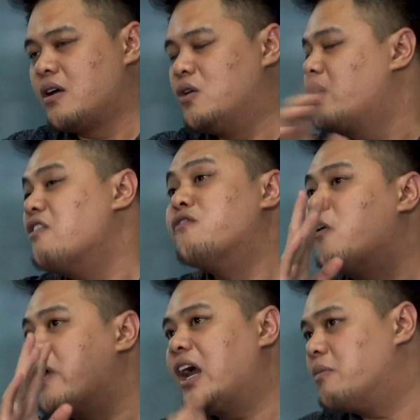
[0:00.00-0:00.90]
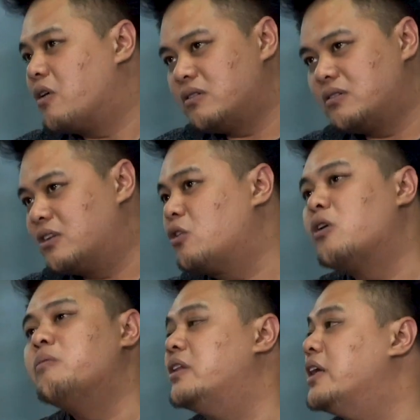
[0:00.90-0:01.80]
You can forget about the
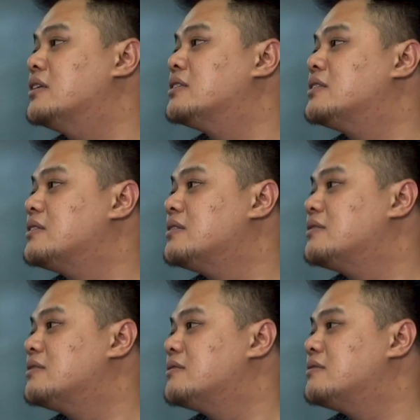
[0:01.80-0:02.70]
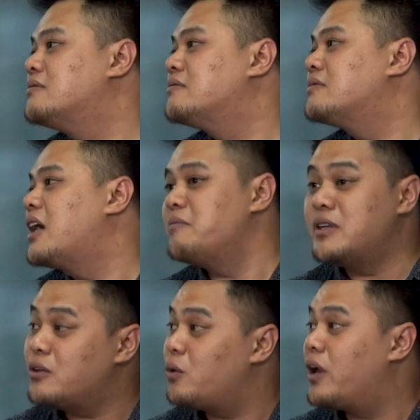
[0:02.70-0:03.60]
tall buildings. I'm
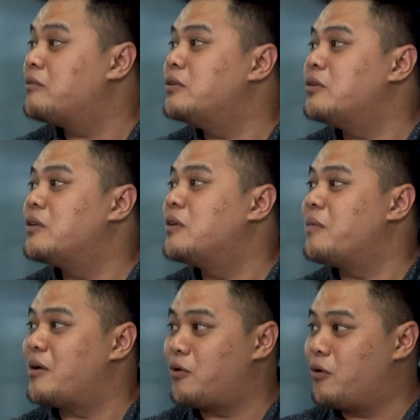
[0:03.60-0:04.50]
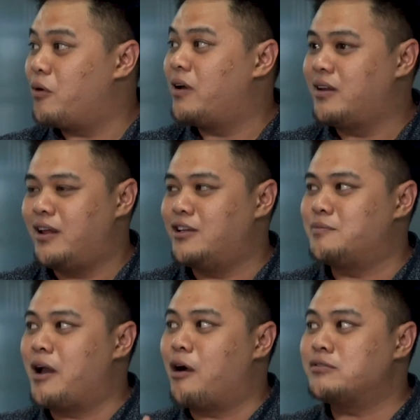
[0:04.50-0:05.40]
here to help you. But bro, that is
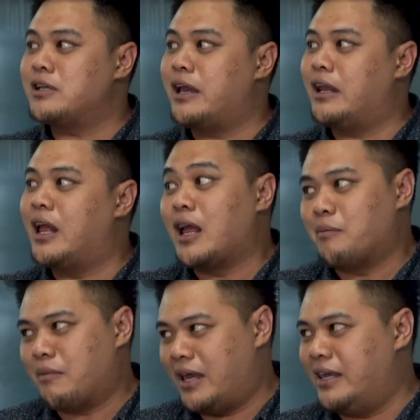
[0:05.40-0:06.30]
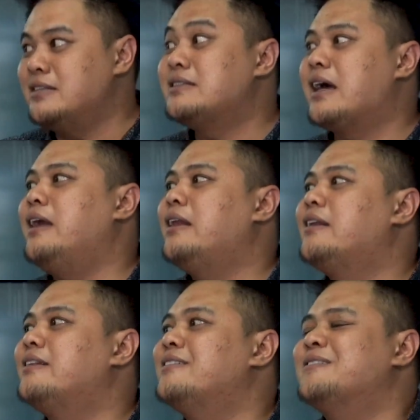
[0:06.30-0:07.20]
my outside. My inside,
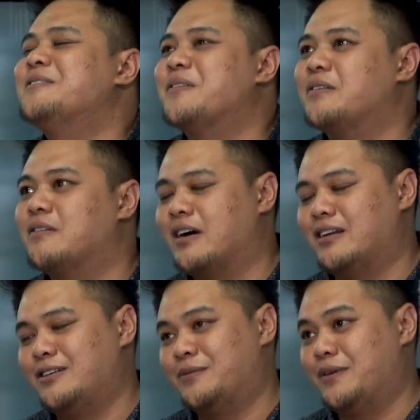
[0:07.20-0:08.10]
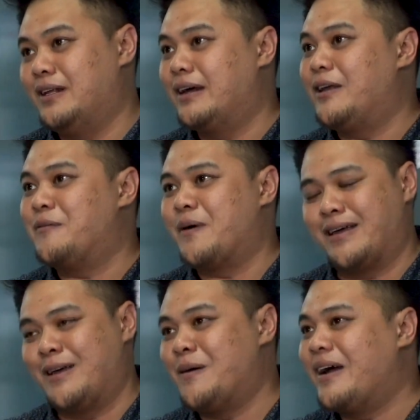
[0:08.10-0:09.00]
wow, this fella, I
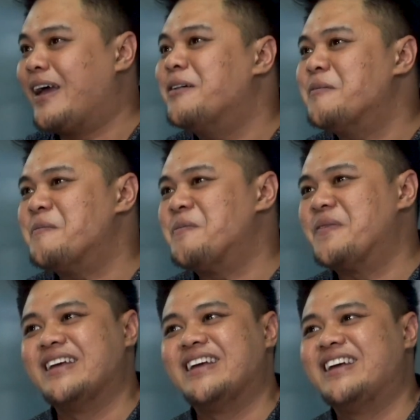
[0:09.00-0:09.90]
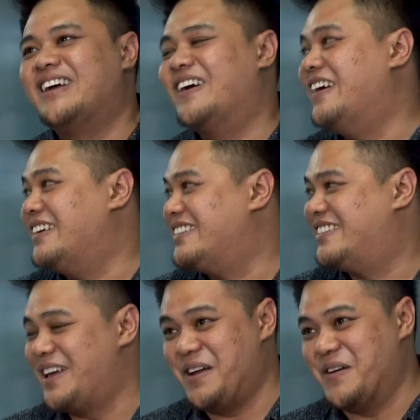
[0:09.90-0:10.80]
cannot help.
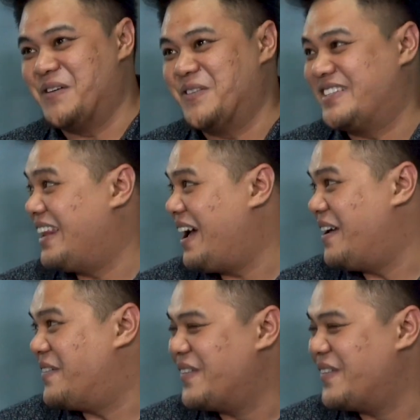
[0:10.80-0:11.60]
It's end of his life.